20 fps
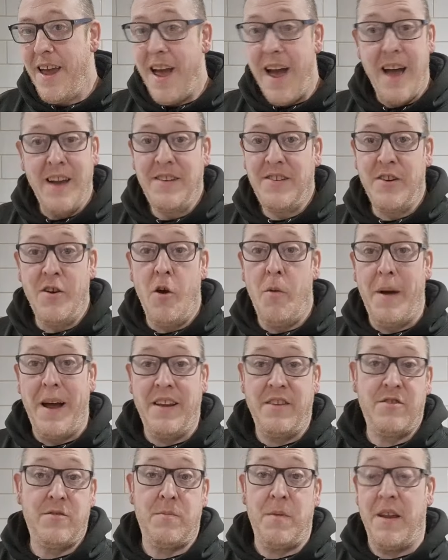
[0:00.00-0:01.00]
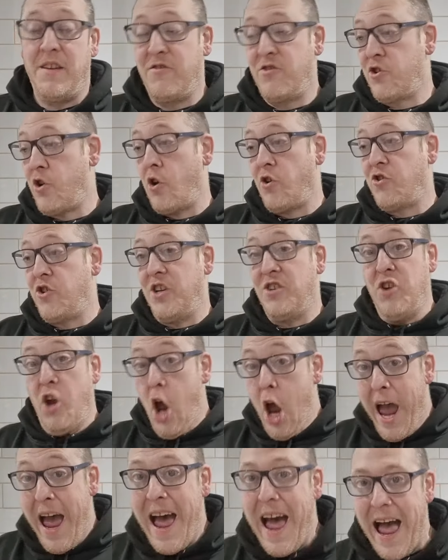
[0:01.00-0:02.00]
And you know what? It's Scottish
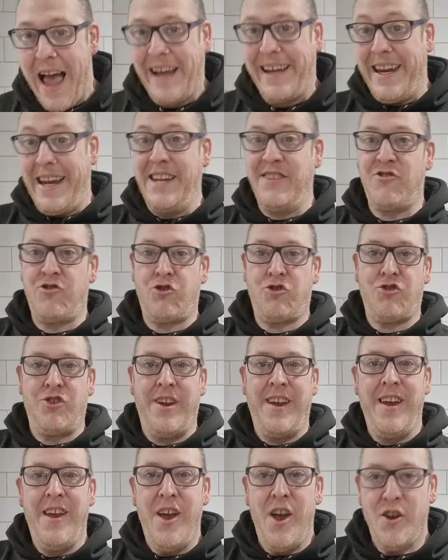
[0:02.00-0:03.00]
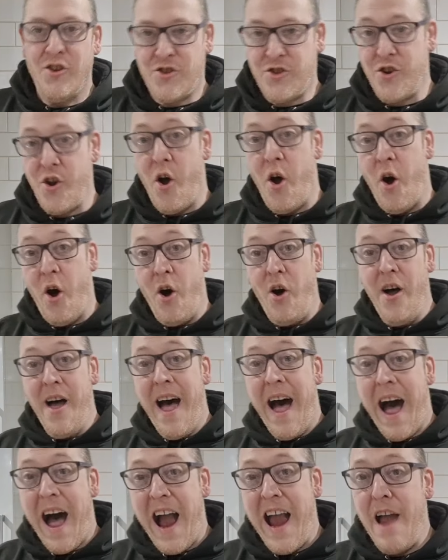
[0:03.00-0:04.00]
haggis. So,
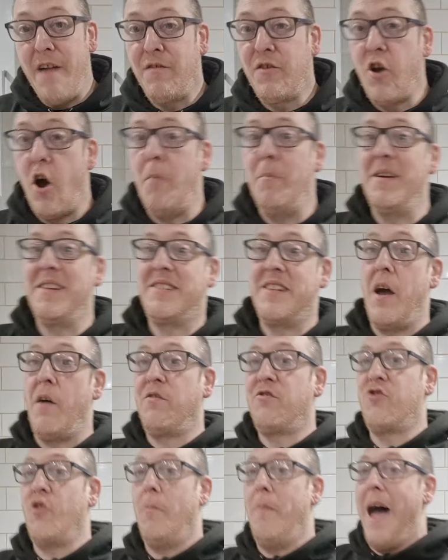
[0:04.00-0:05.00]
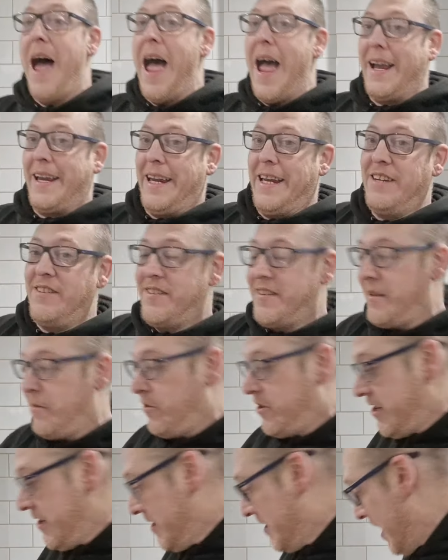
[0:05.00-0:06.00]
I have got myself some haggis,
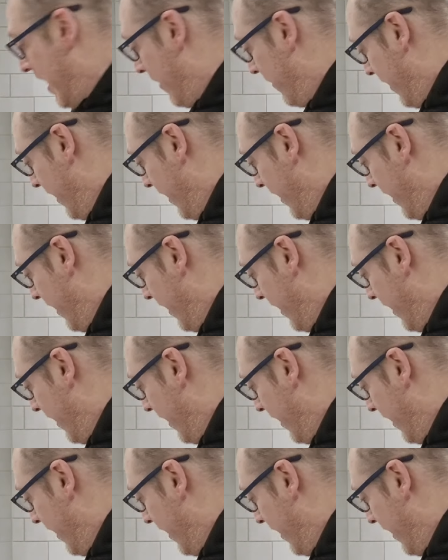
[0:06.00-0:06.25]
which is down